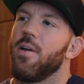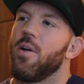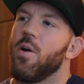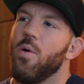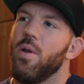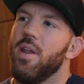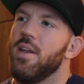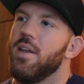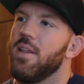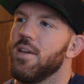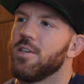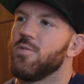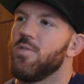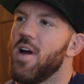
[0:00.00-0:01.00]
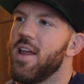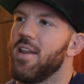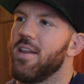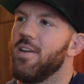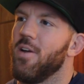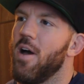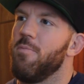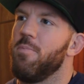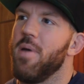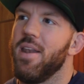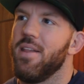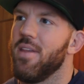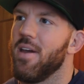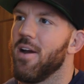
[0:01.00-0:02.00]
going into this fight, you know, I've
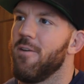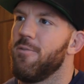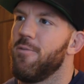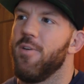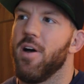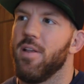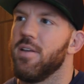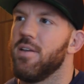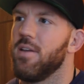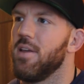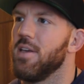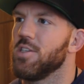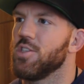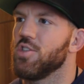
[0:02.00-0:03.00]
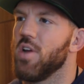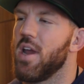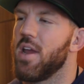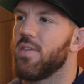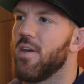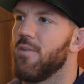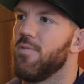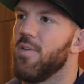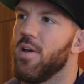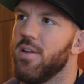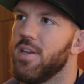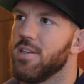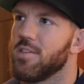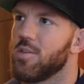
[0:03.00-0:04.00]
been in there. I felt his strength. I
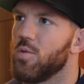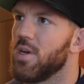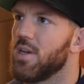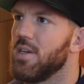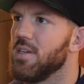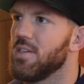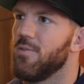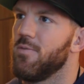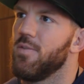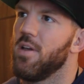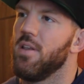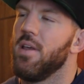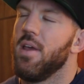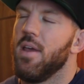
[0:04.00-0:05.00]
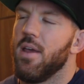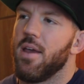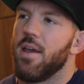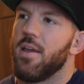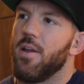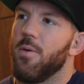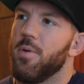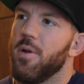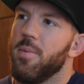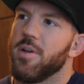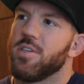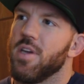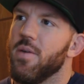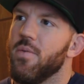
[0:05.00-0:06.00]
felt his quickness. I felt, you know, pretty much